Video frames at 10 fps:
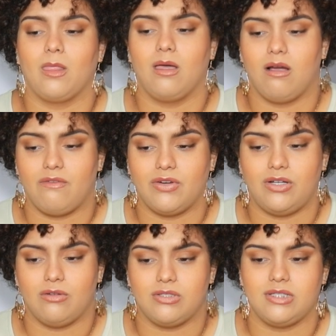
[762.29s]
girlfriend
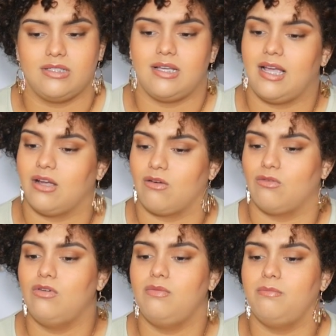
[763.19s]
knows the entire
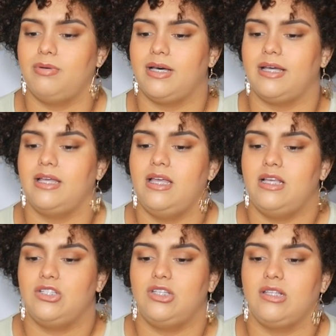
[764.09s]
group, but
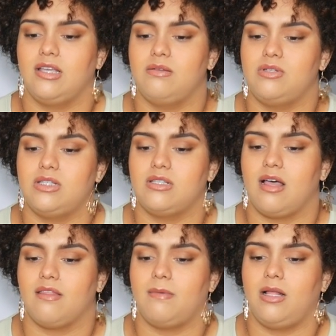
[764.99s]
she claims she
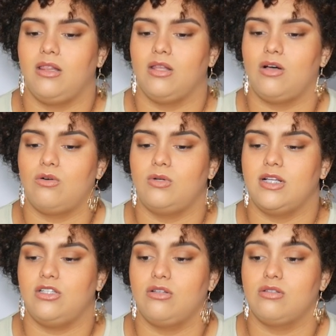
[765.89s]
saw them alone,
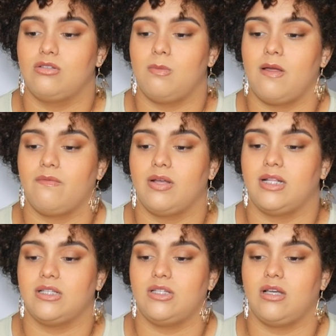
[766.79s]
and she also told my friend
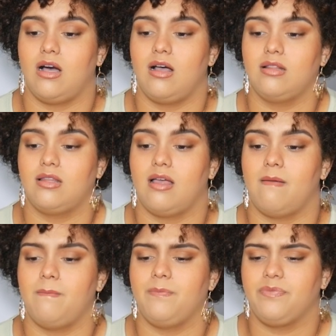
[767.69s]
that she caught
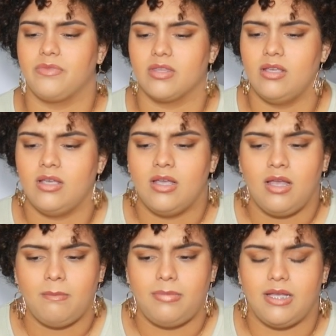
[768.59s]
them
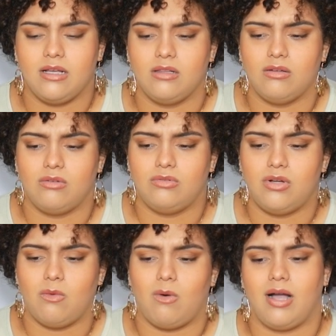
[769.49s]
being alone,
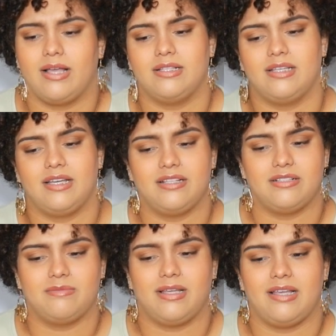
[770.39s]
walking together
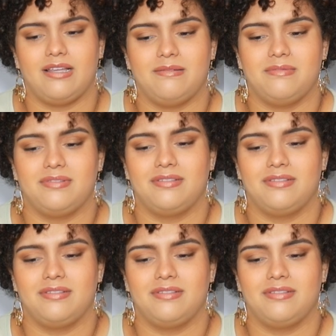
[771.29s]
sometimes.